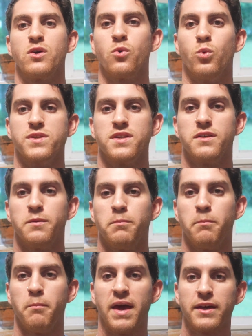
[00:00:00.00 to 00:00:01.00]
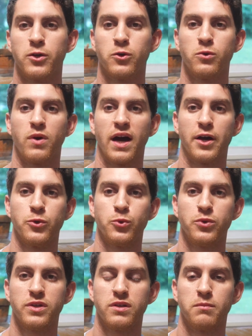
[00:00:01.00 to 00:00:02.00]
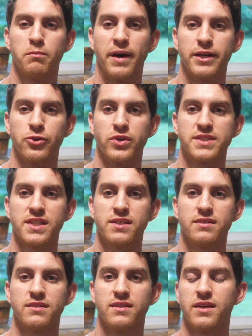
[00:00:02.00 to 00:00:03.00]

Was it Mango Oud by Gritty?